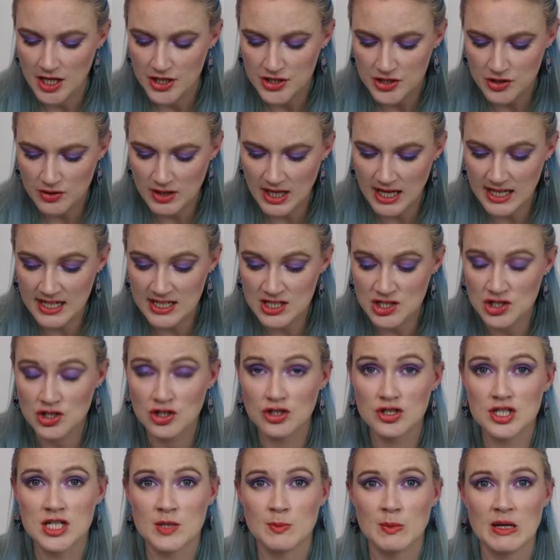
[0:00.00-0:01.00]
So that is
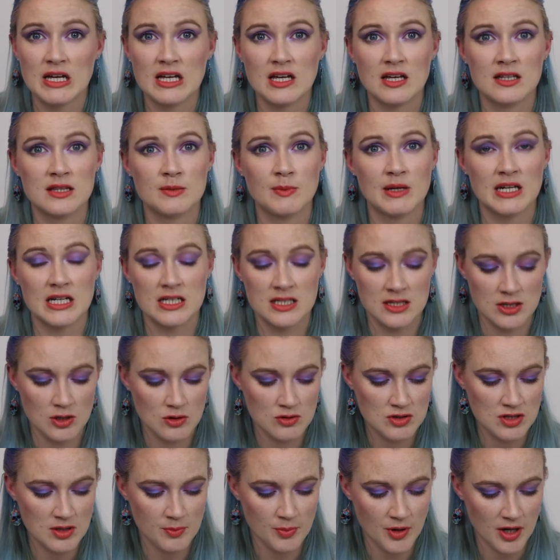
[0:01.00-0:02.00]
new to me at the minute.
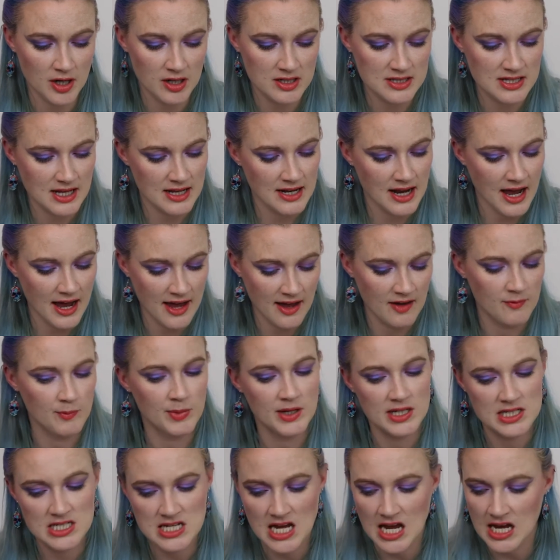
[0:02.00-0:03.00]
Those are the products that I have
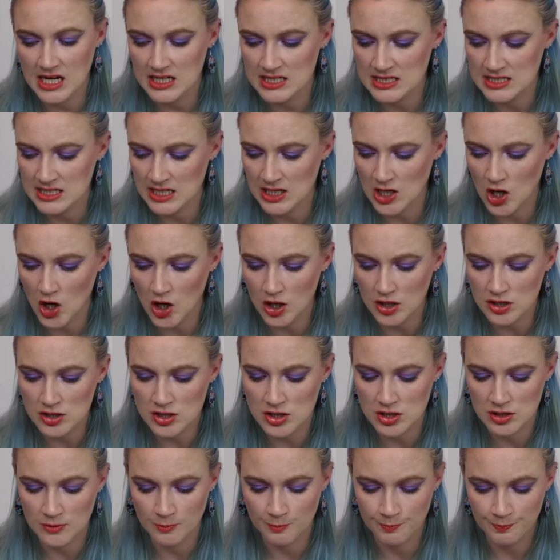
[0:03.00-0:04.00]
been testing
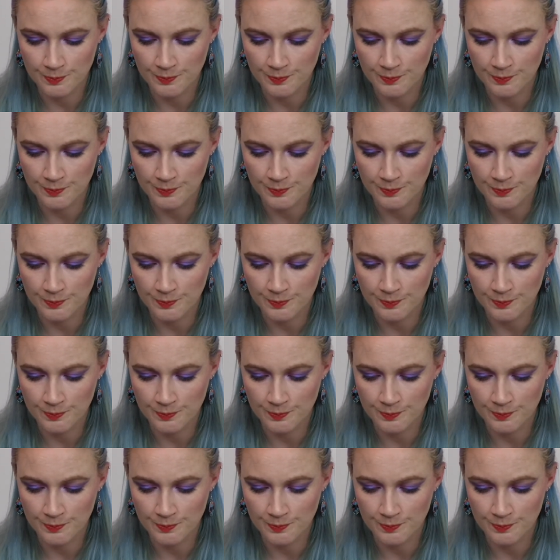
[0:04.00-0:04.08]
out,